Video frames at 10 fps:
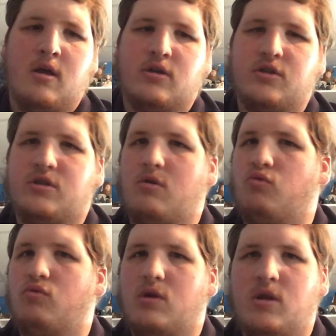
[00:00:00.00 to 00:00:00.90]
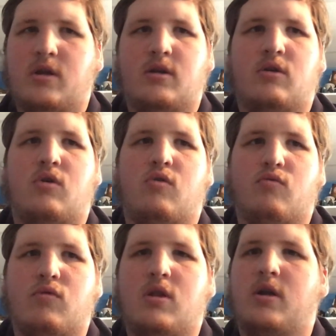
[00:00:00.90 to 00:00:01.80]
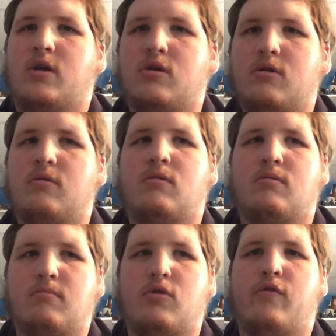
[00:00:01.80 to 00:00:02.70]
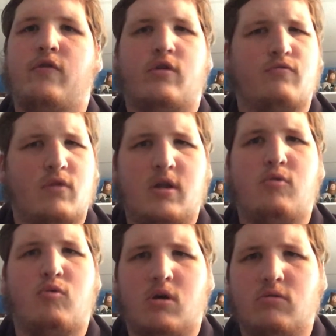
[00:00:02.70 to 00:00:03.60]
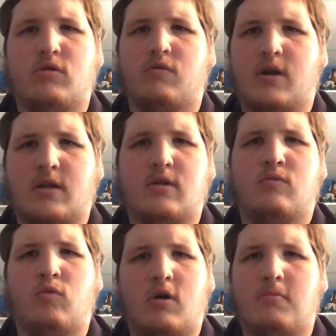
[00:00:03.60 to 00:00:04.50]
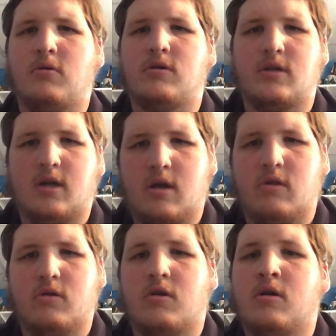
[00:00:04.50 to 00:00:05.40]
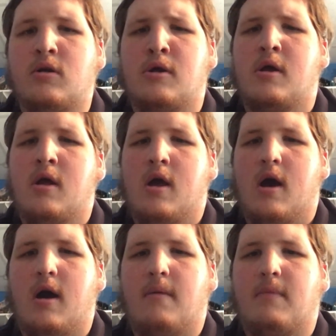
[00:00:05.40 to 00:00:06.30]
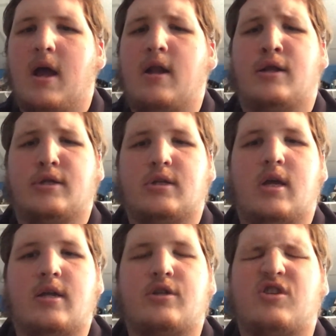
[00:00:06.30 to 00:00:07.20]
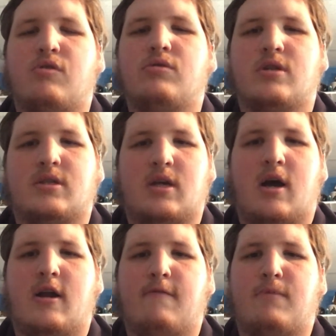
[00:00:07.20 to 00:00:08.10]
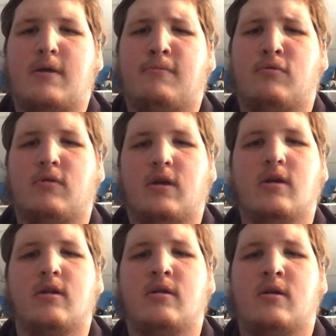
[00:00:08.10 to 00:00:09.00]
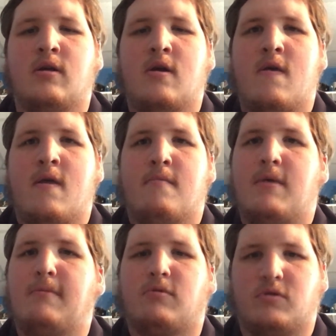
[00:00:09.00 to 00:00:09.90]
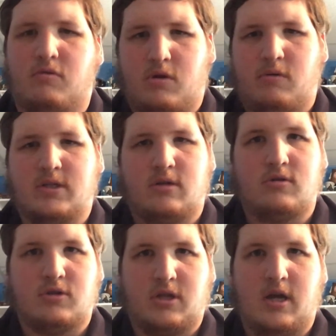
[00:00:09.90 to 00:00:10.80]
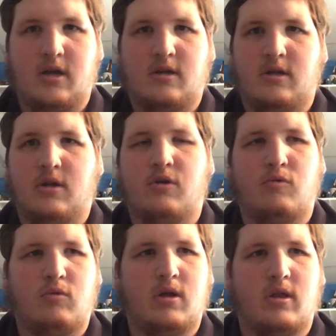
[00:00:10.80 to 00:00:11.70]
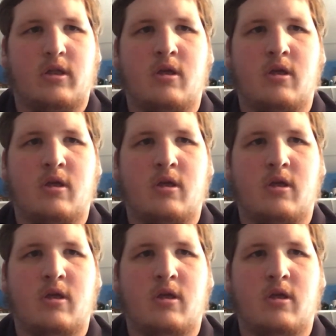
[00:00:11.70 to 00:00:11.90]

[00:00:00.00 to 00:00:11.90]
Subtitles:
just a really, really good movie, really well directed, well put together. And it shows a side of people that people don't always understand, you know, with